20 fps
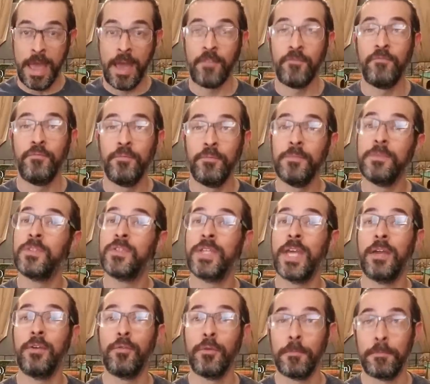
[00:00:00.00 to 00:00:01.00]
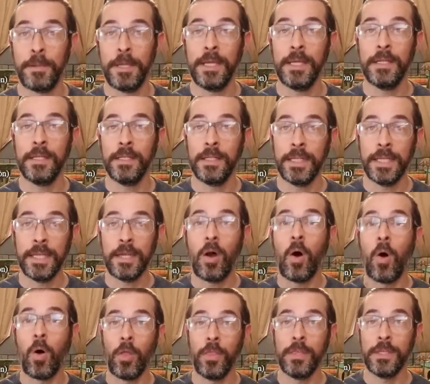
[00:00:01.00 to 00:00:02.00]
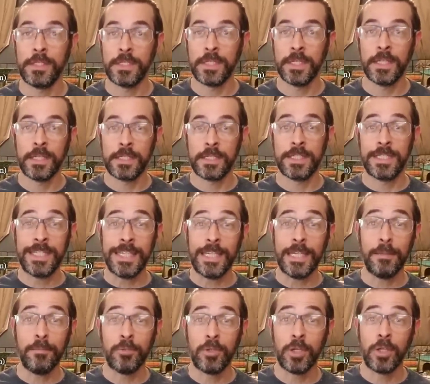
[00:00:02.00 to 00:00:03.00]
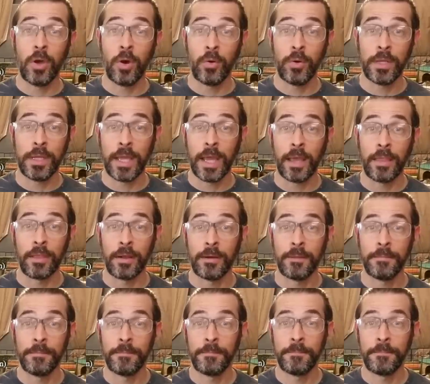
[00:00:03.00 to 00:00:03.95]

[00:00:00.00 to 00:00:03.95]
have said repeatedly, all these things seem to go together.